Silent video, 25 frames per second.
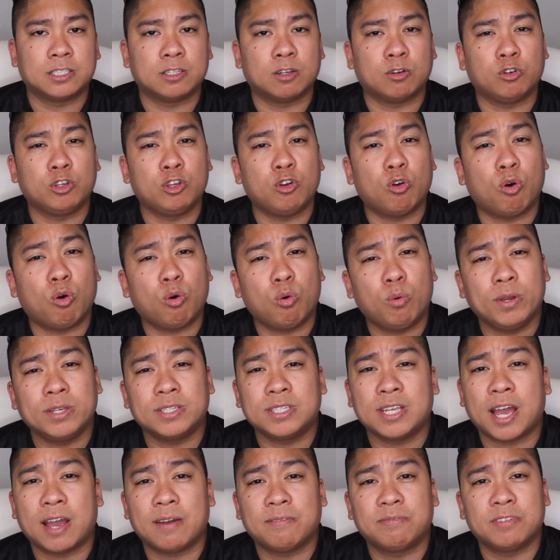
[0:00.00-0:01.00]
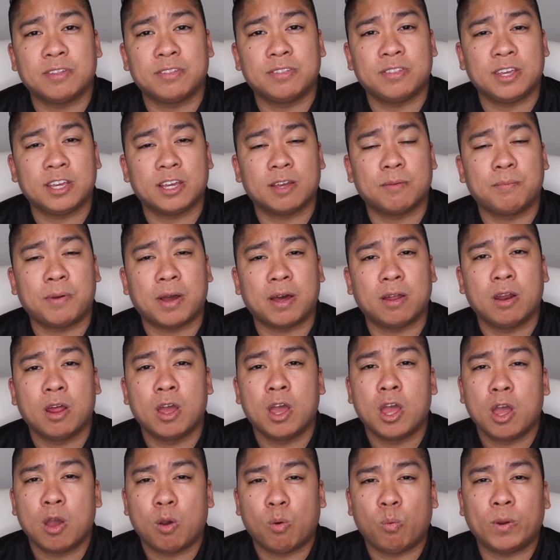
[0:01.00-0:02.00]
So you always have to think about
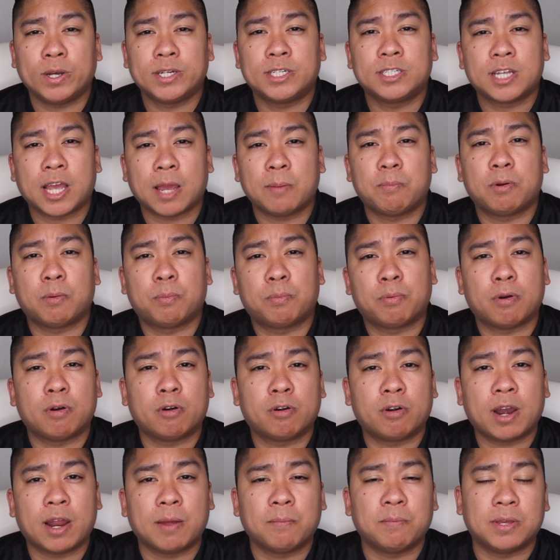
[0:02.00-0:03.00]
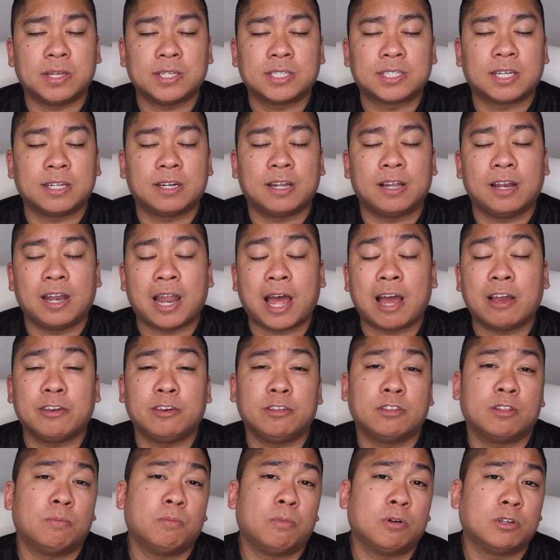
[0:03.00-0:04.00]
which type of program is going to allow
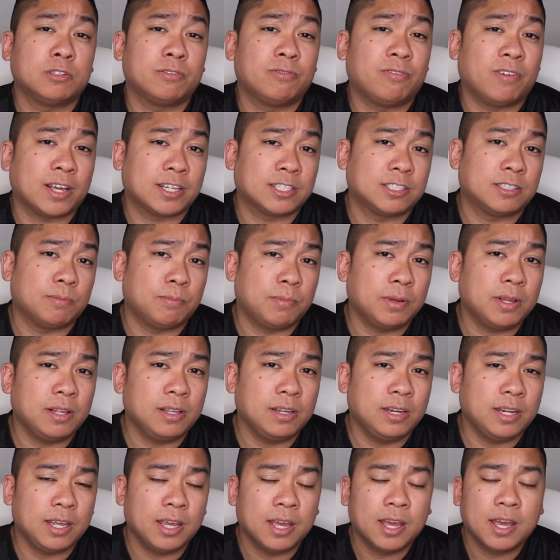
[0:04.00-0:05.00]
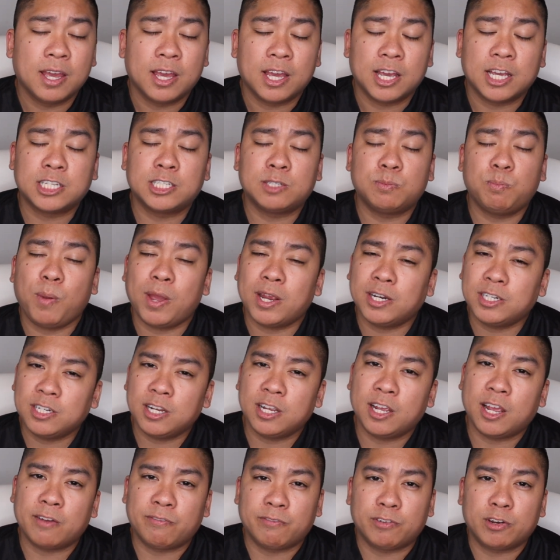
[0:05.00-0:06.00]
you the most flexibility,
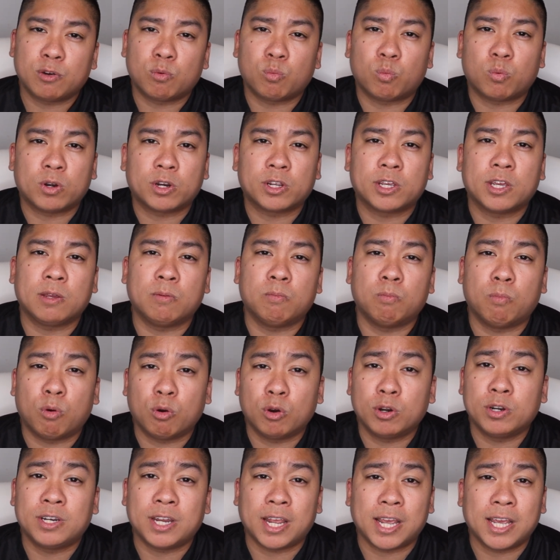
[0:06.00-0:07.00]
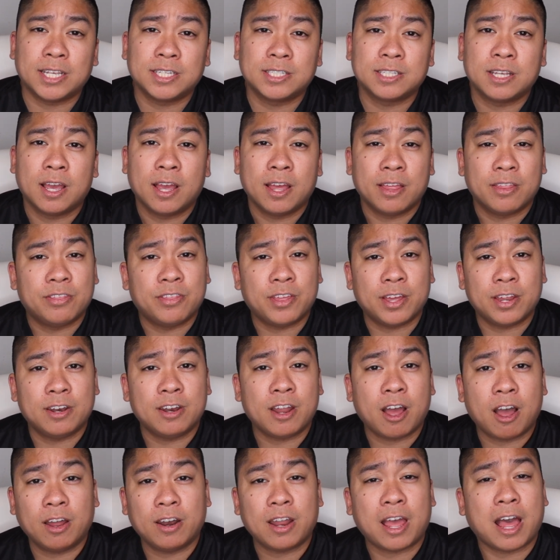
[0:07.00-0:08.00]
especially if you're working more days than
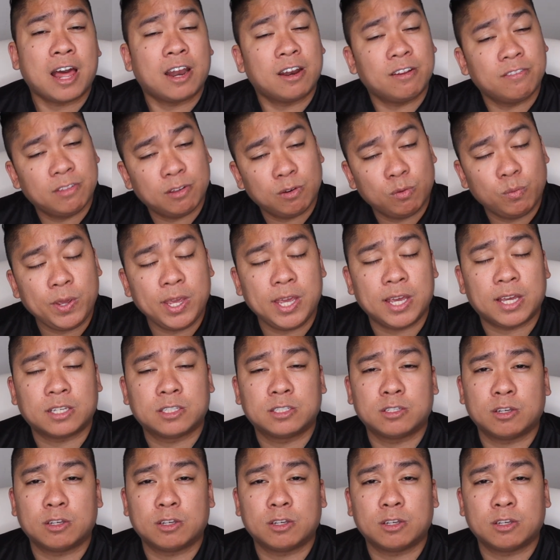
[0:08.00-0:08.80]
not out of the week.